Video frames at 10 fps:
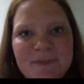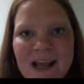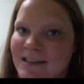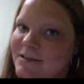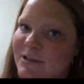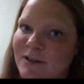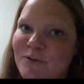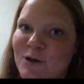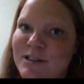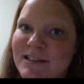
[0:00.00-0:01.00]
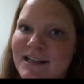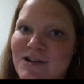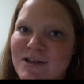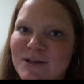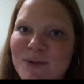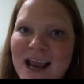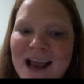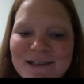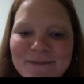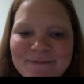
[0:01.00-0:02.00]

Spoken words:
Thanks, and we look forward to seeing you this weekend.